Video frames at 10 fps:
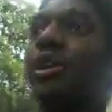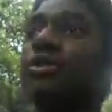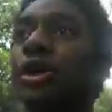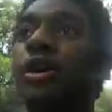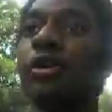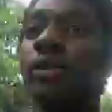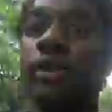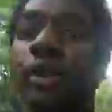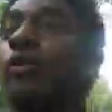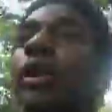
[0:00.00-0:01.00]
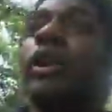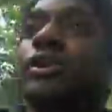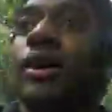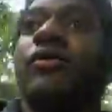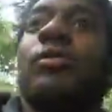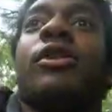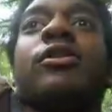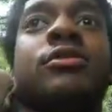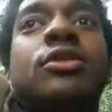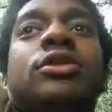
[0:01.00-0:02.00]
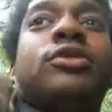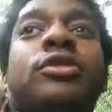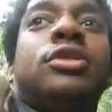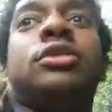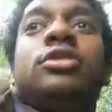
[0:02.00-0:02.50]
a mirror, I'd show you. Wait, I do have a mirror, sort of.